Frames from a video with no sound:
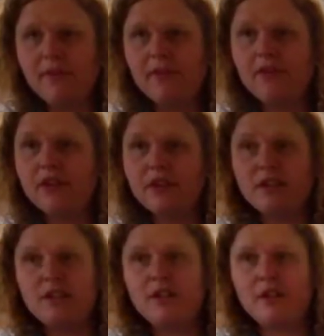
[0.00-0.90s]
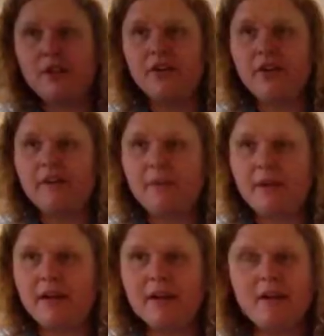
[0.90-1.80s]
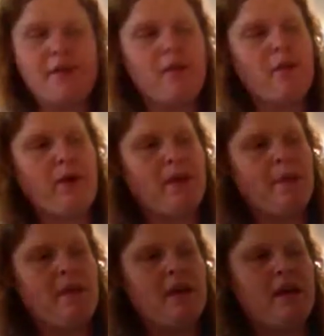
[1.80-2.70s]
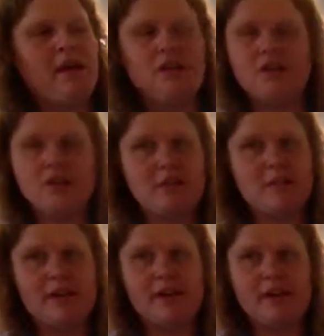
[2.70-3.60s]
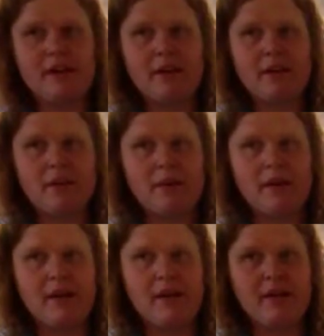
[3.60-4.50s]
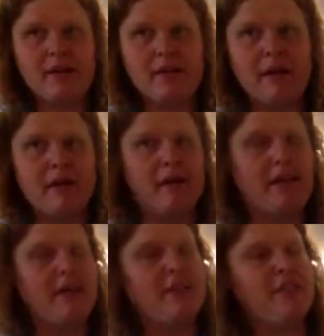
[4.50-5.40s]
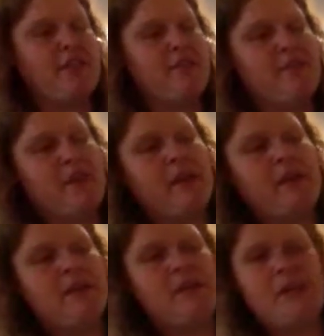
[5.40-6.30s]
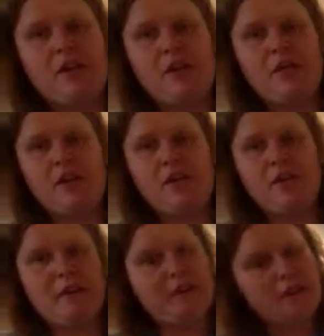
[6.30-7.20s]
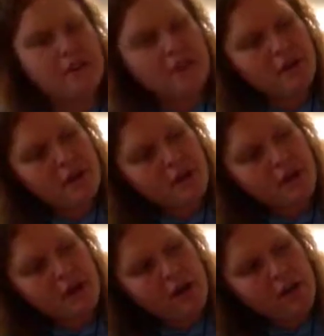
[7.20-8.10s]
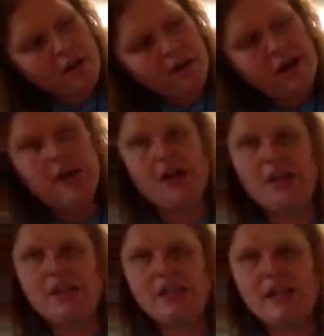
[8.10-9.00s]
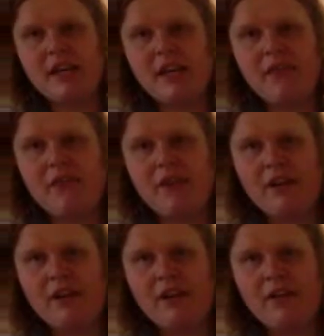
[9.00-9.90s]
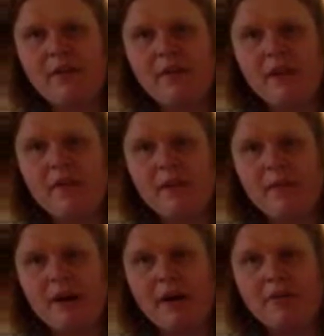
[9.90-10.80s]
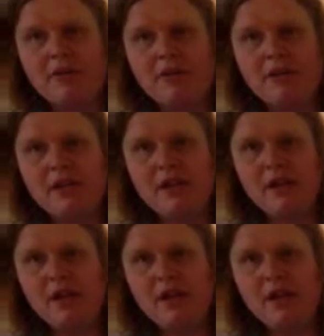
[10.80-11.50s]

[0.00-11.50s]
For this song though, you're going to have to play it a different way. And it's just to make the playing of the melody easier. So take your ring finger, put it on the second fret there of that bottom string.